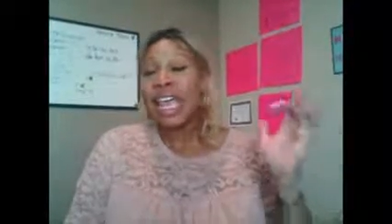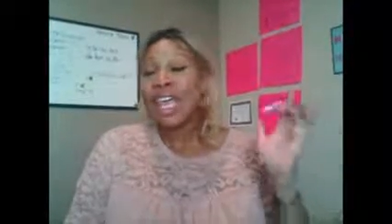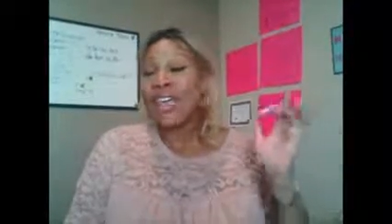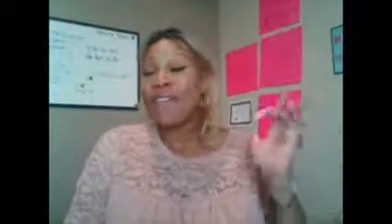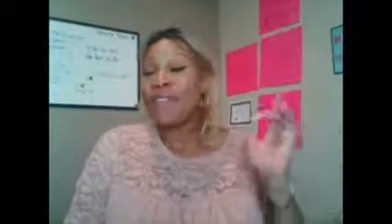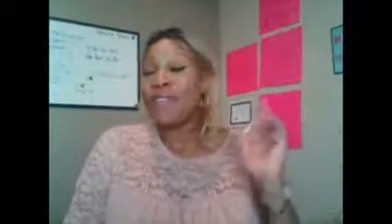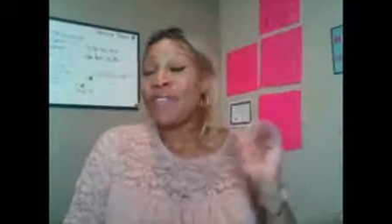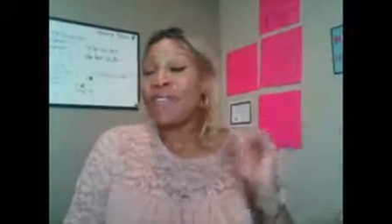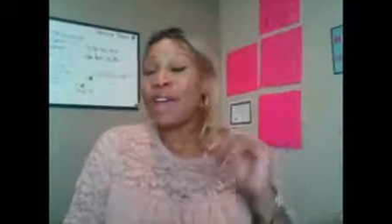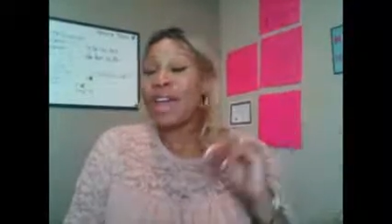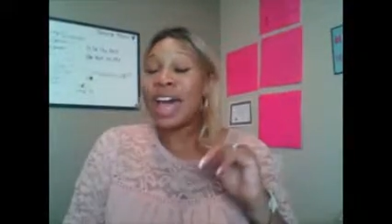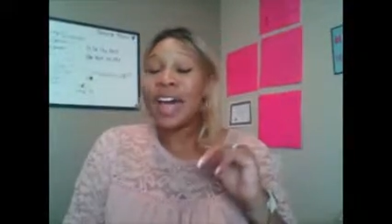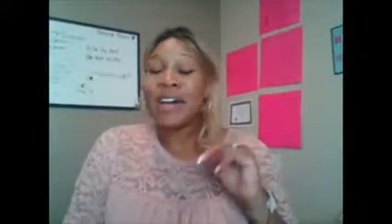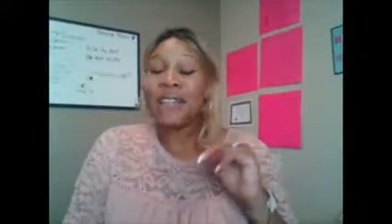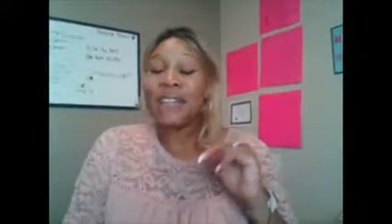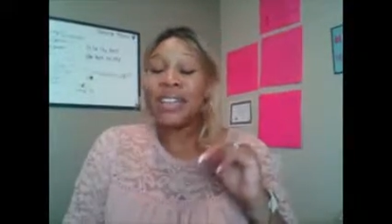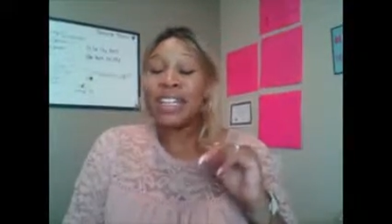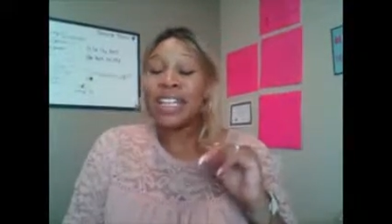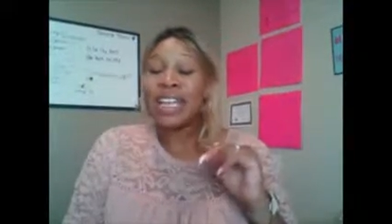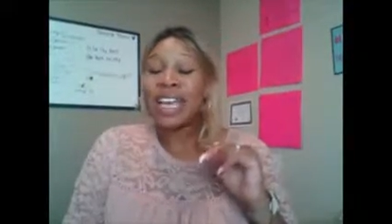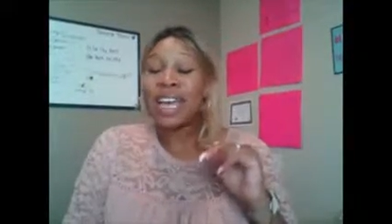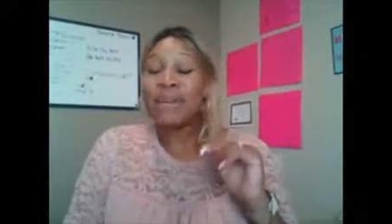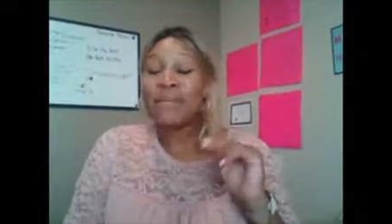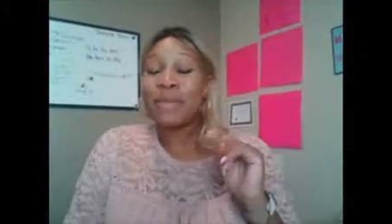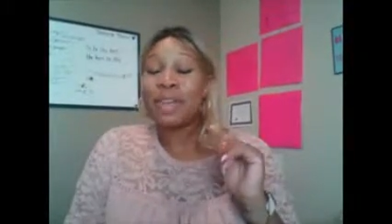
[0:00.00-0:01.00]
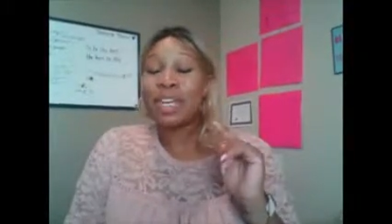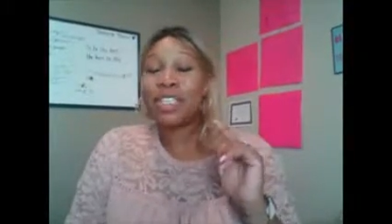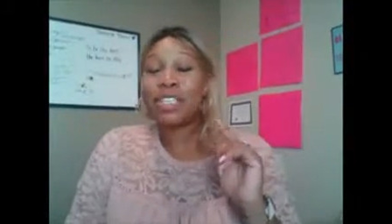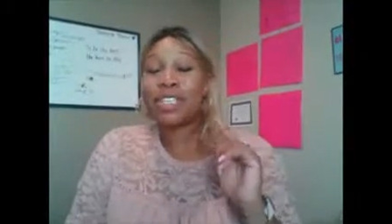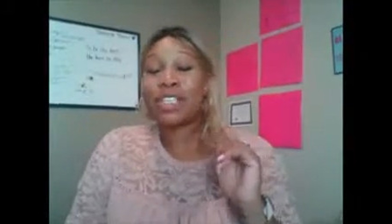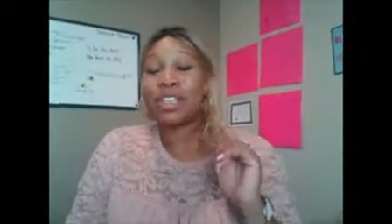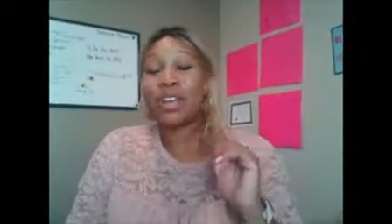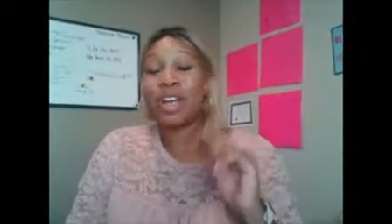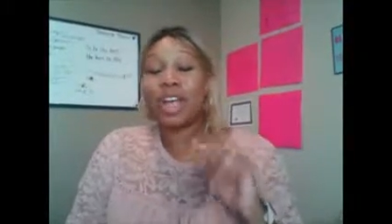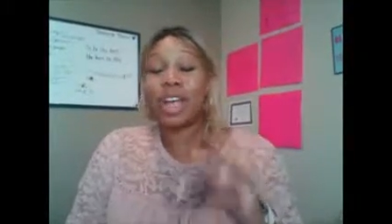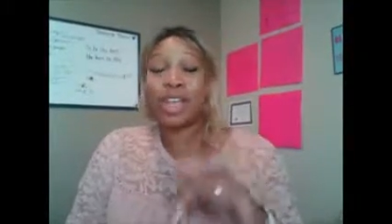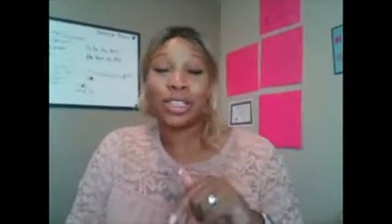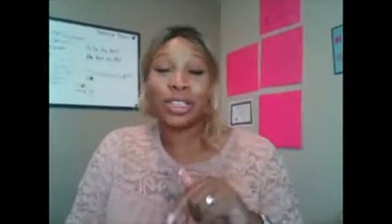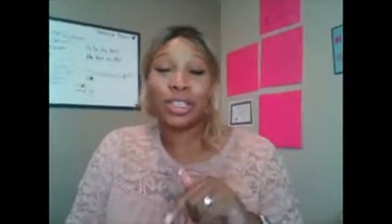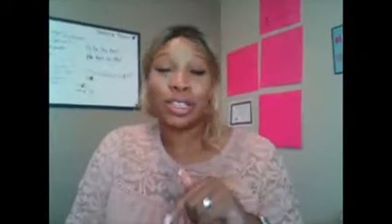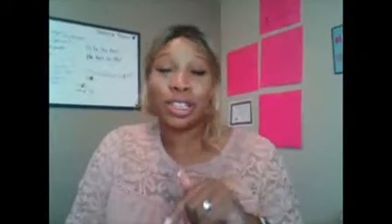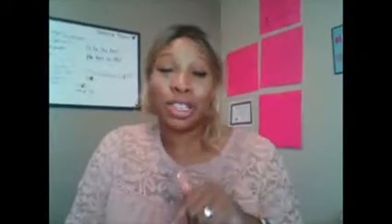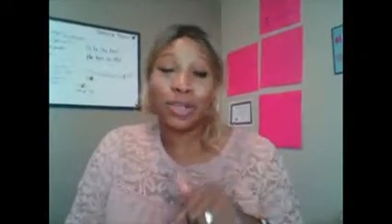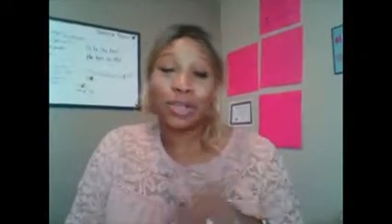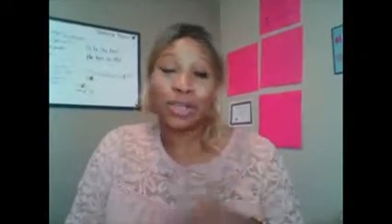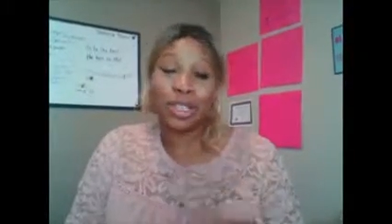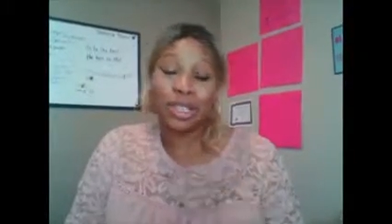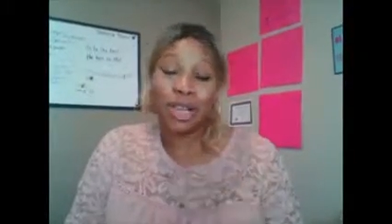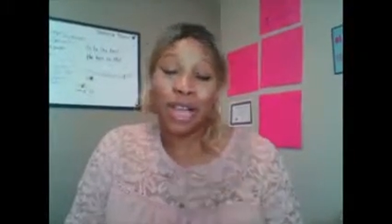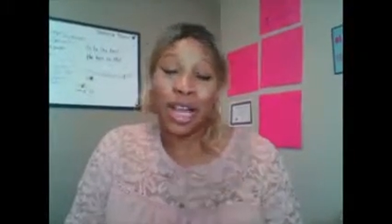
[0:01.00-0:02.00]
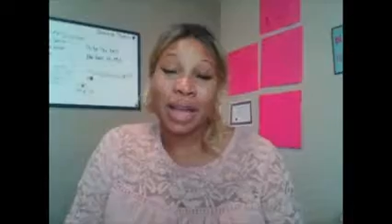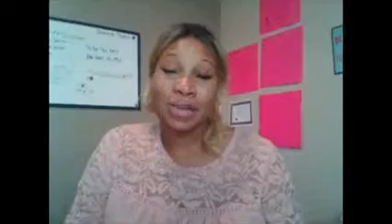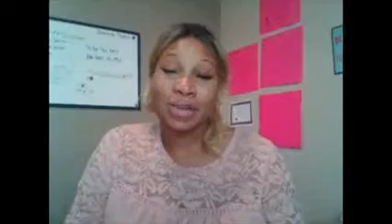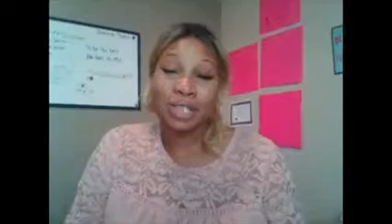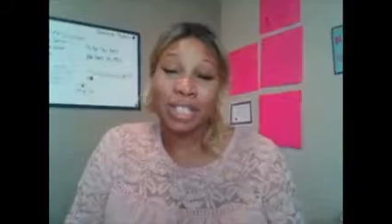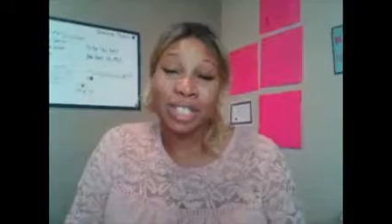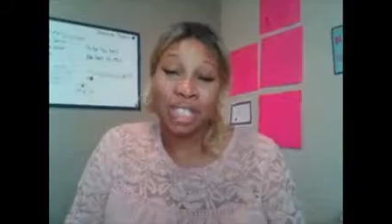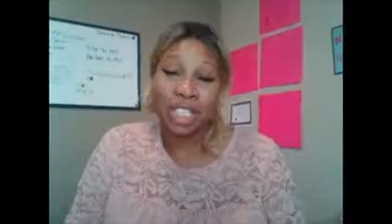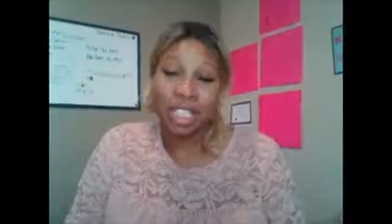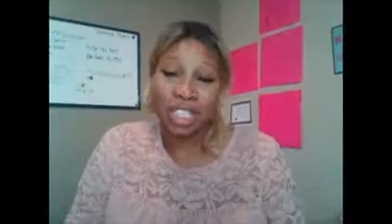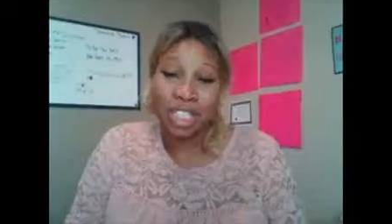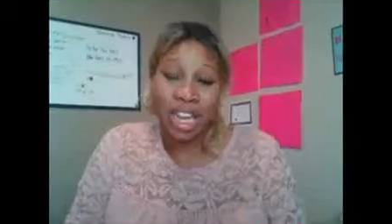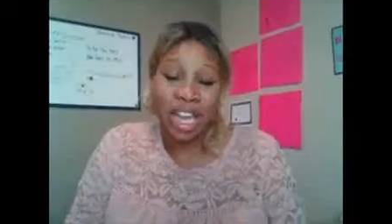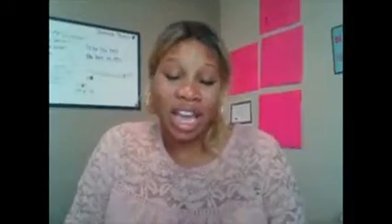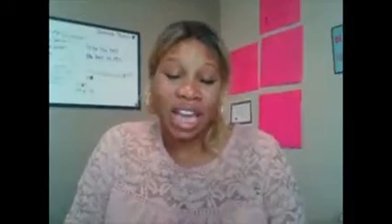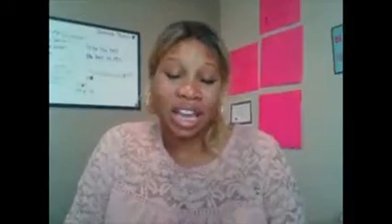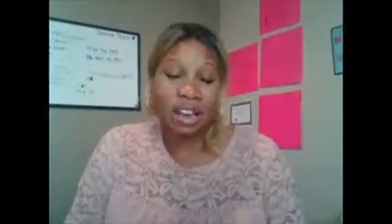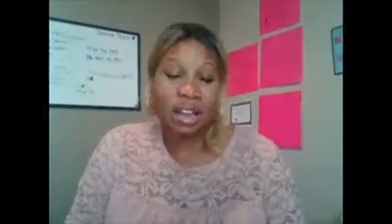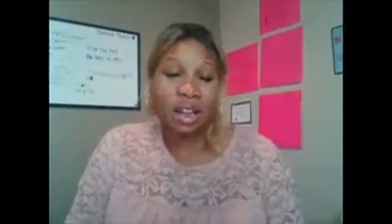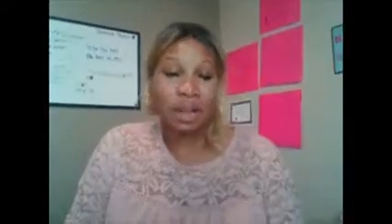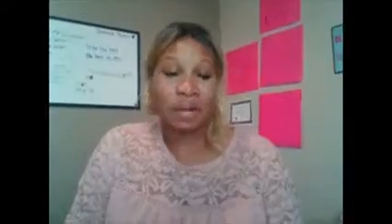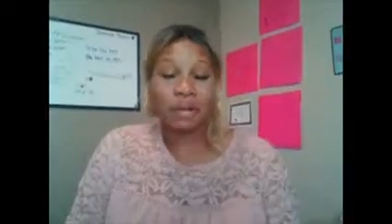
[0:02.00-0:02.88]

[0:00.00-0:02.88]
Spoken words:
If you haven't yet, make sure you also subscribe to the channel.